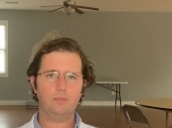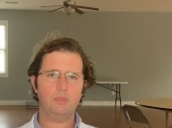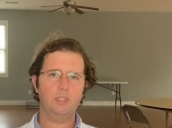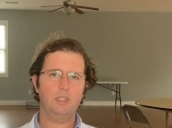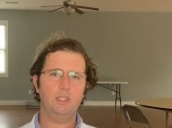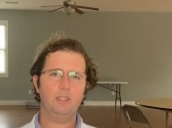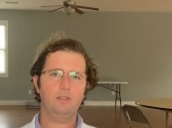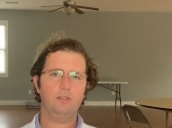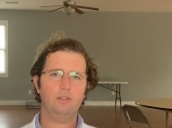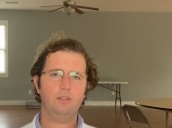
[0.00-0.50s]

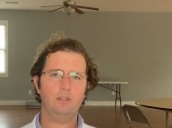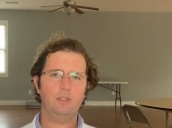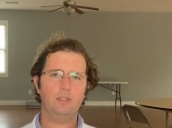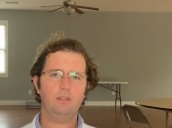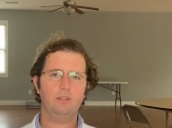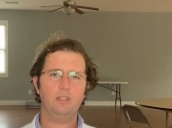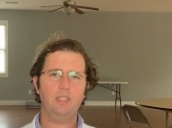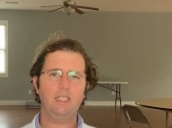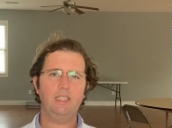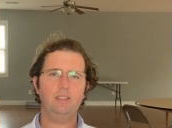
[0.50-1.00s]

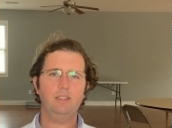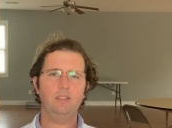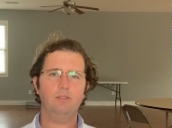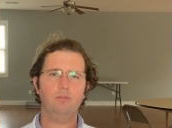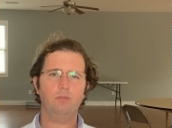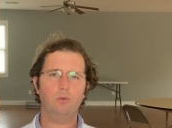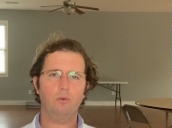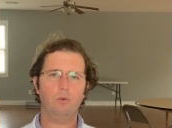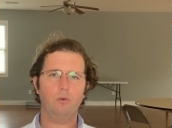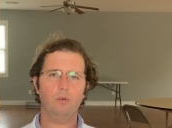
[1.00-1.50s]
it's easy
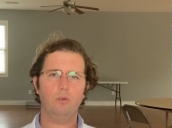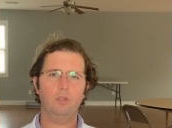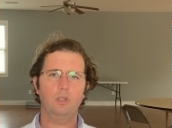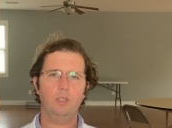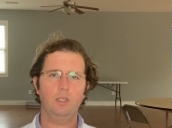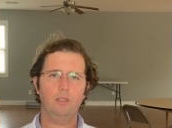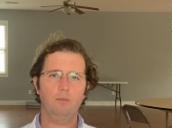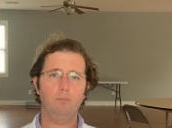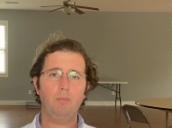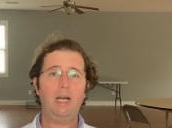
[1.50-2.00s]
for
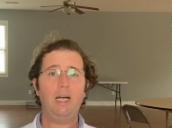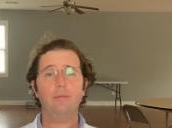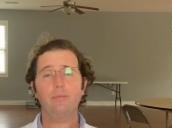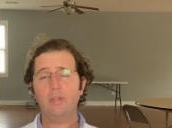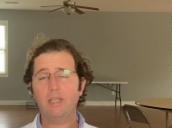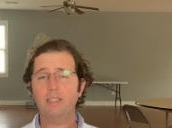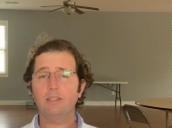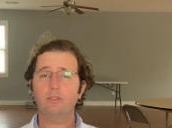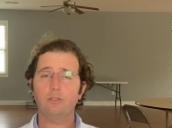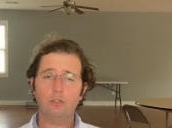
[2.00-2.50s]
bad
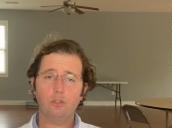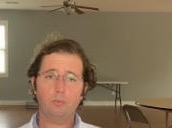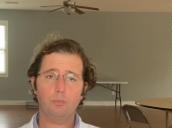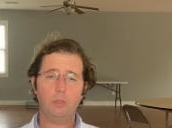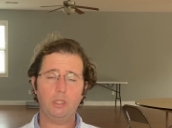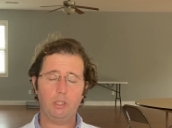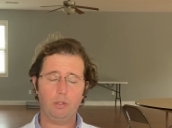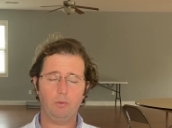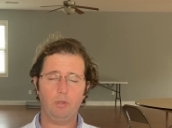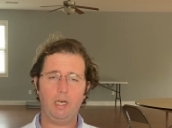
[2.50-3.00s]
things to
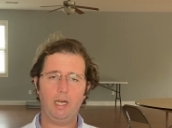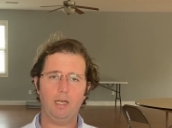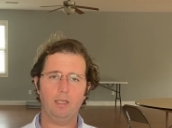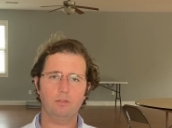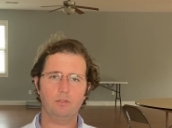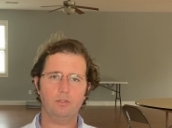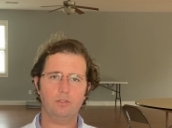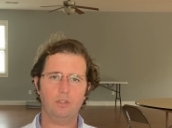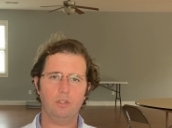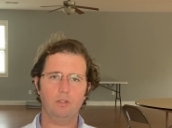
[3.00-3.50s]
spread around.
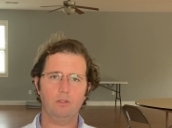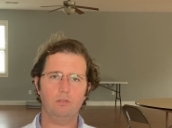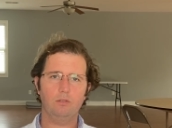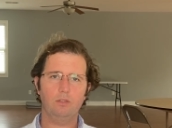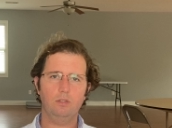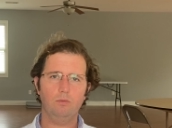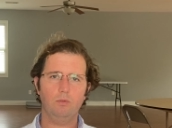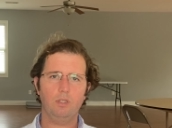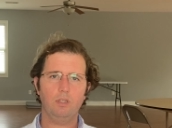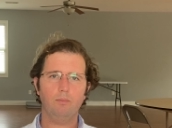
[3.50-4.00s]
So
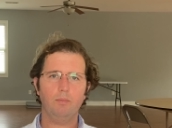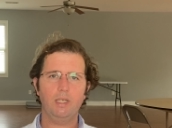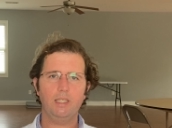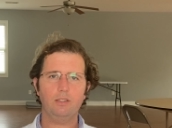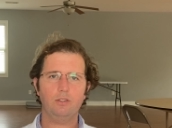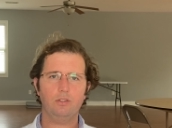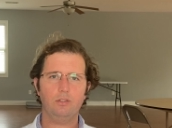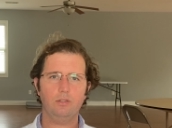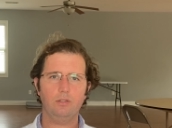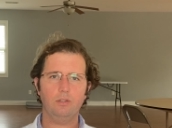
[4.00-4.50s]
you want to make
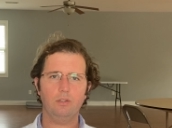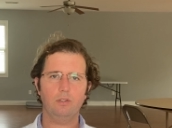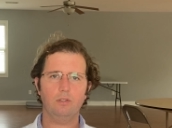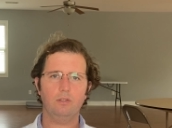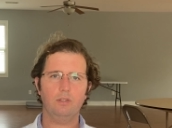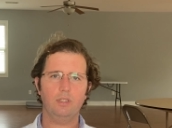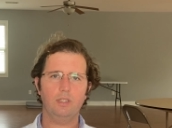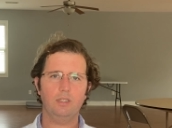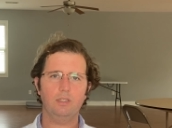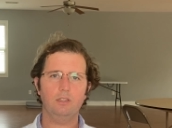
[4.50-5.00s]
sure
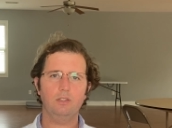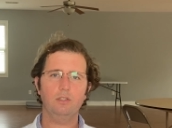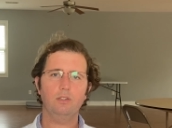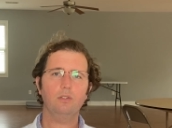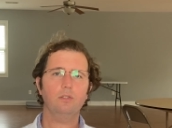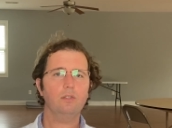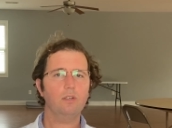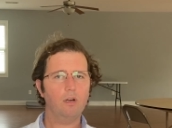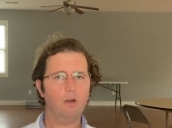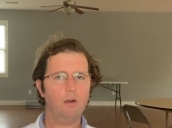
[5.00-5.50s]
that your
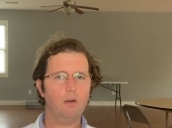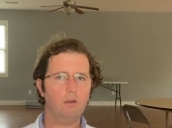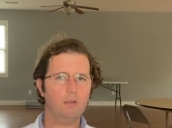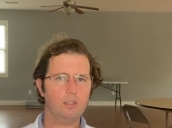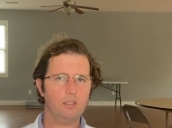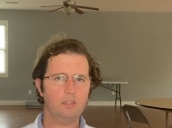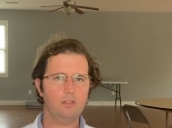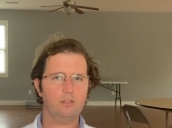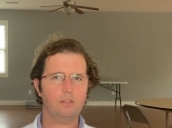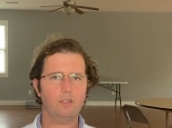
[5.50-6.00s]

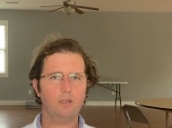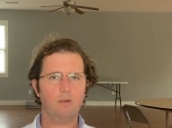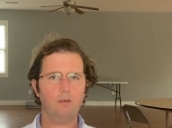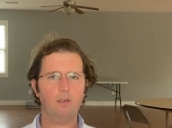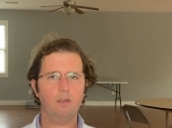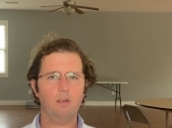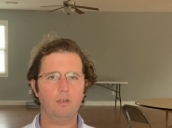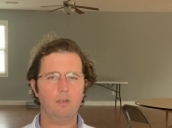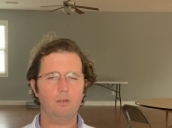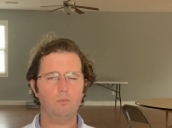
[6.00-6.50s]
dog is
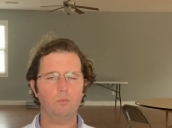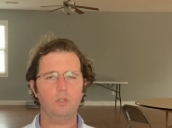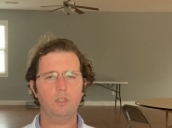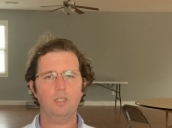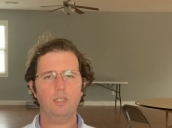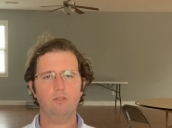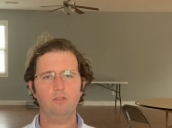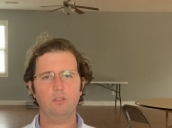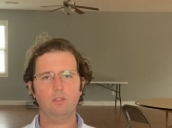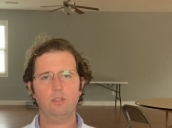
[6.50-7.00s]
current on
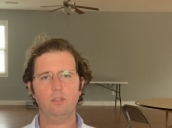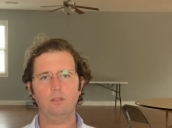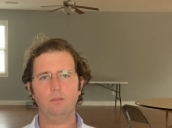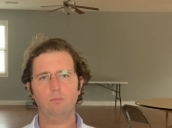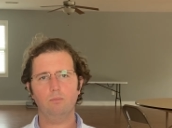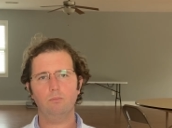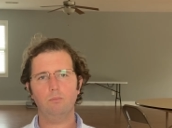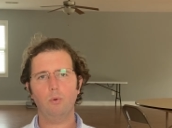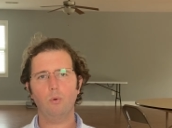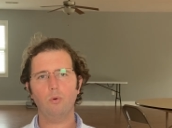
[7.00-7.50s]
whatever the
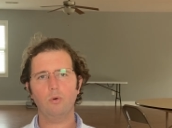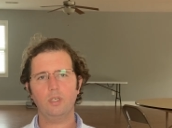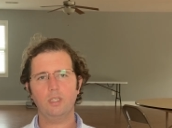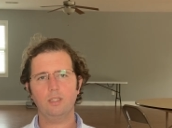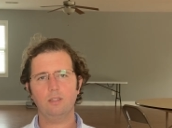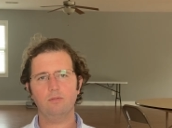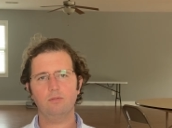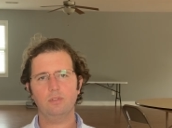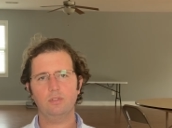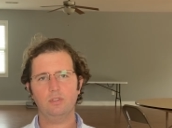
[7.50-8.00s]

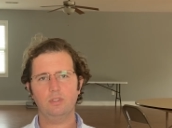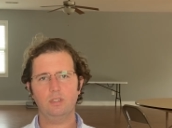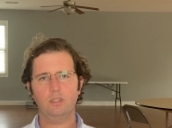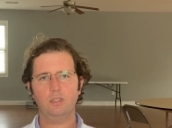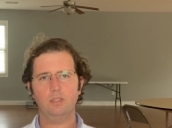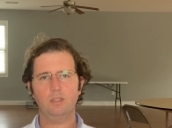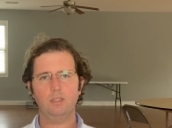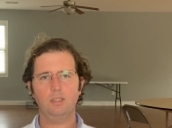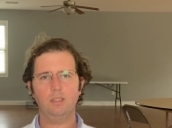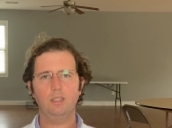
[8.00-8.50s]
boarding
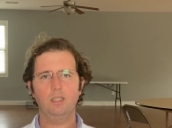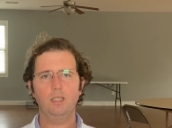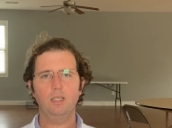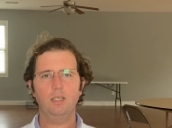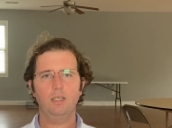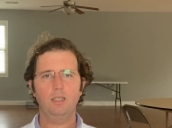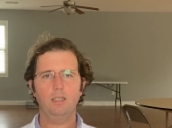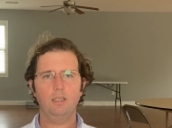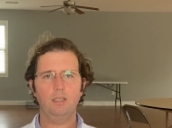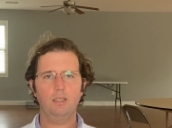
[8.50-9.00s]
facility
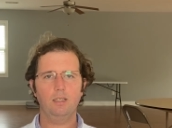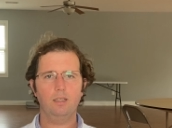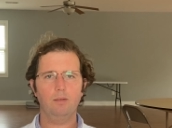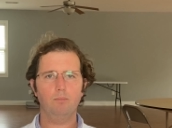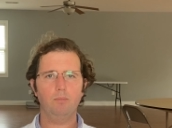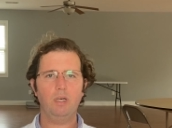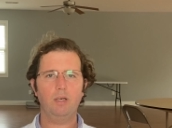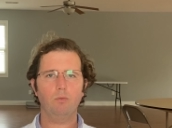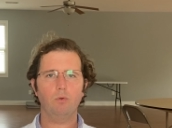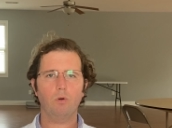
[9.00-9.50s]

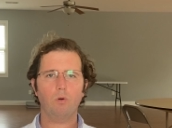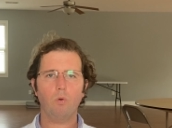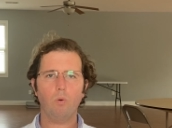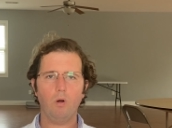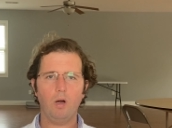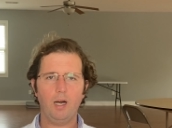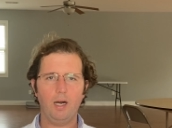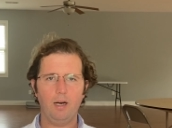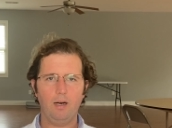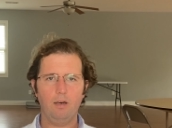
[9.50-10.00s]
may
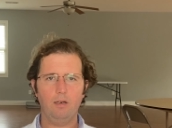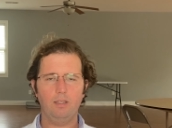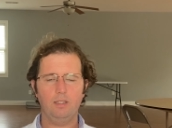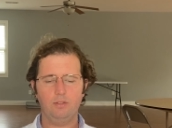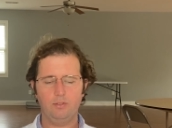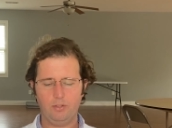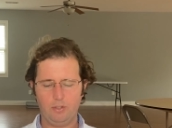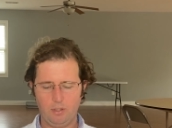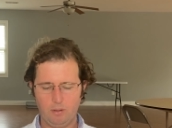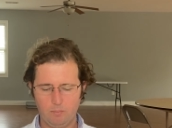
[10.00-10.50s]
require in
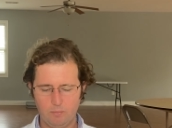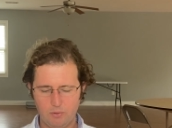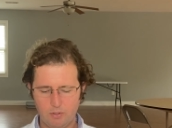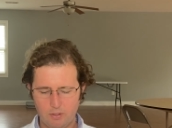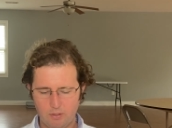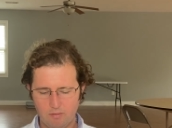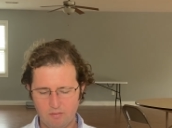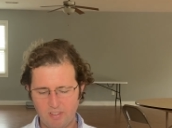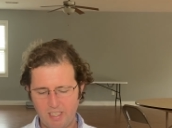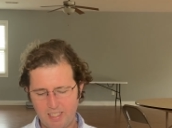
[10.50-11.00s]
terms
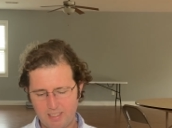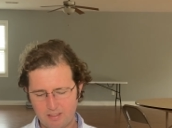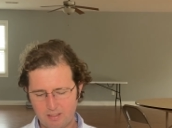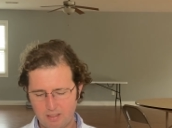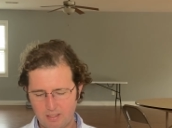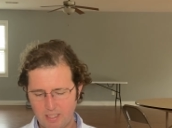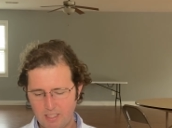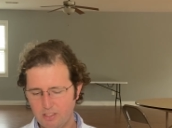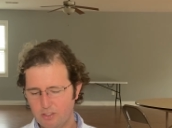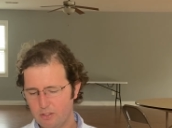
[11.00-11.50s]
of
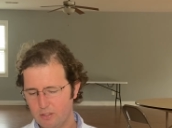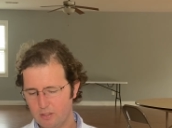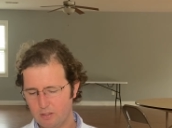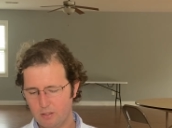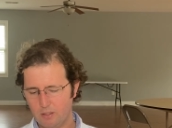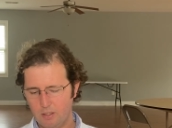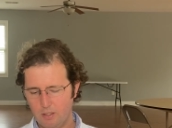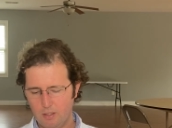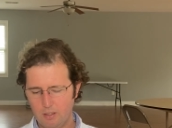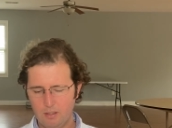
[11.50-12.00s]
vaccination.
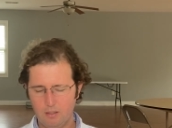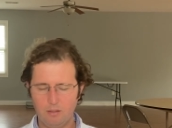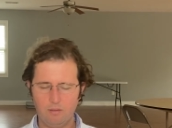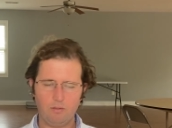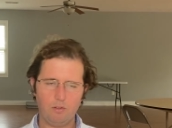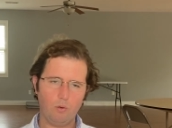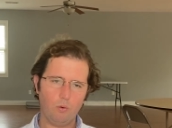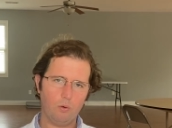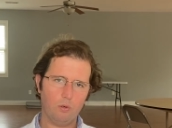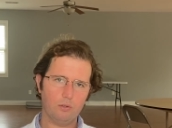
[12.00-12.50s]
Of
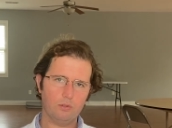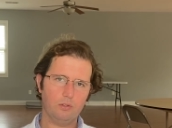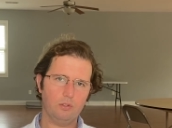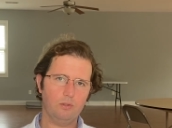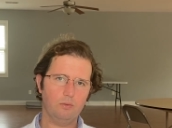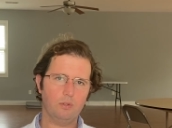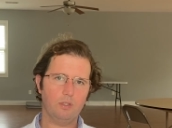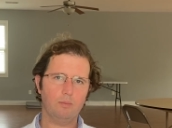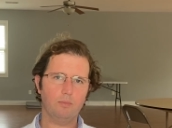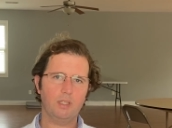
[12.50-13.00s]
course, you
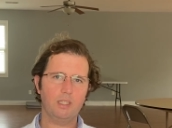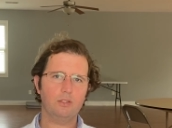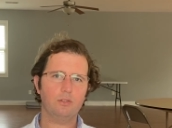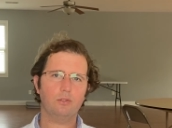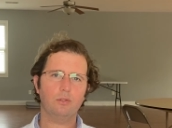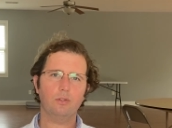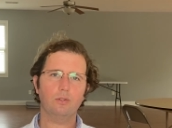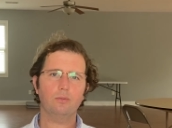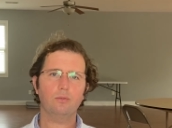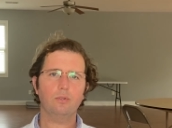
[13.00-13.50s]
want to make
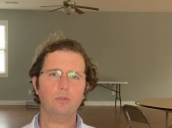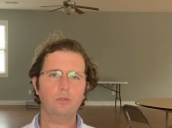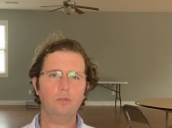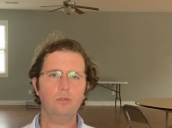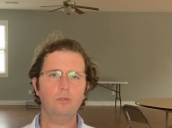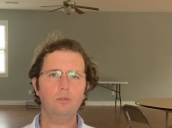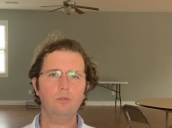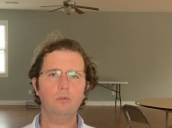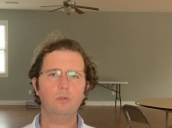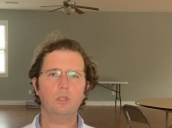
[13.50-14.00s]
sure
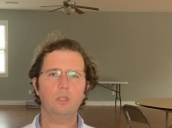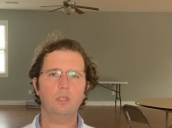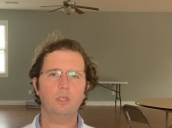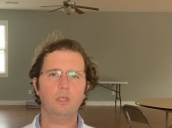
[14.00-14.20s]
too